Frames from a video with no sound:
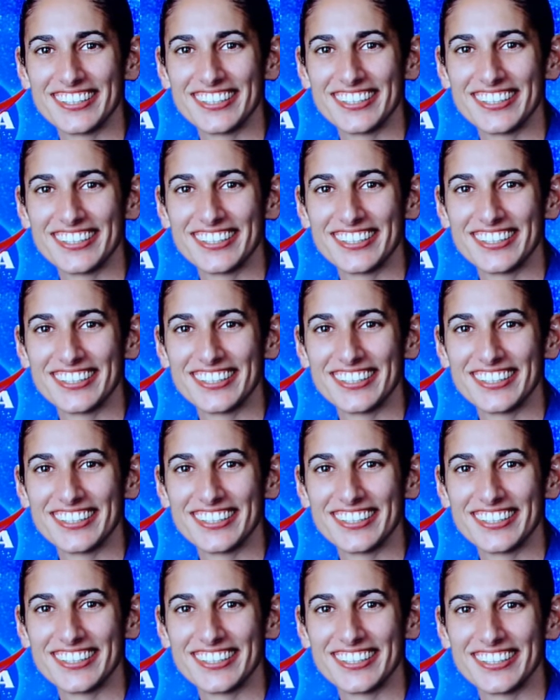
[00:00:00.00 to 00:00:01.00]

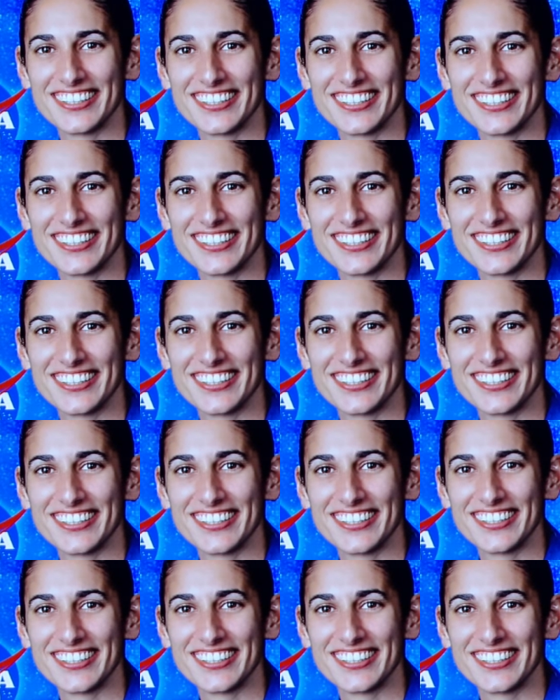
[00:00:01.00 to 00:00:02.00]

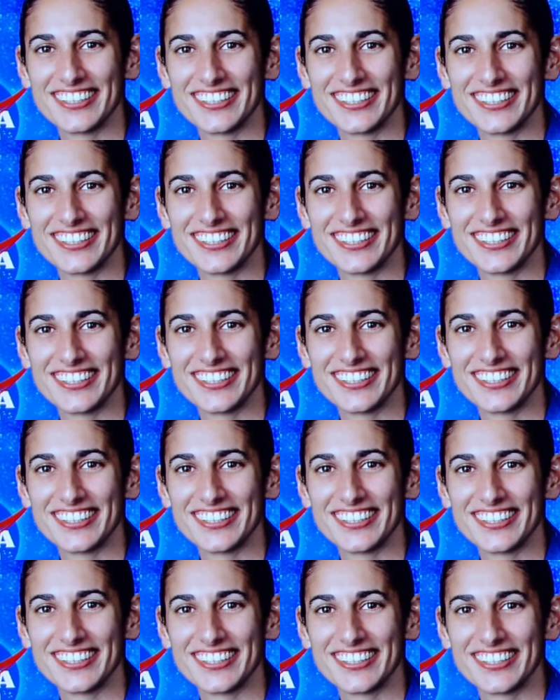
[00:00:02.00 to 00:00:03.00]

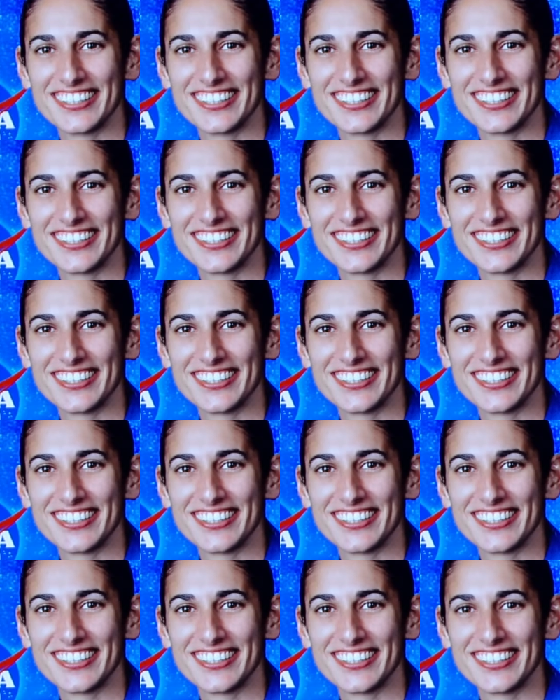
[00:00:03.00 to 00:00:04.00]

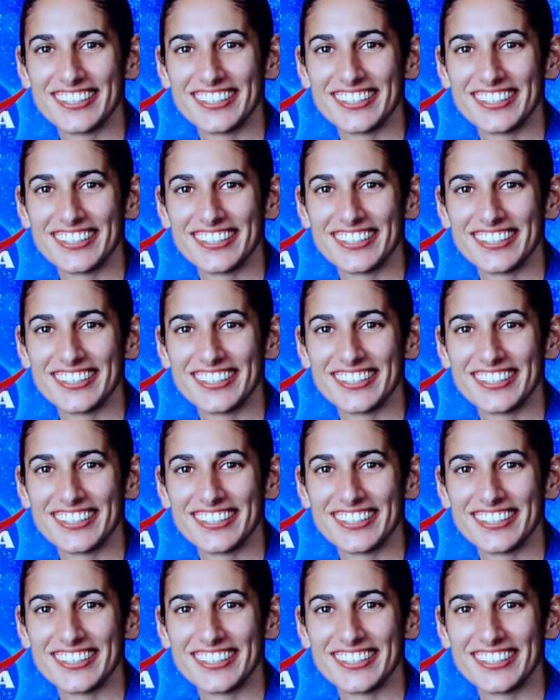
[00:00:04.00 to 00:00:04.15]
(silent)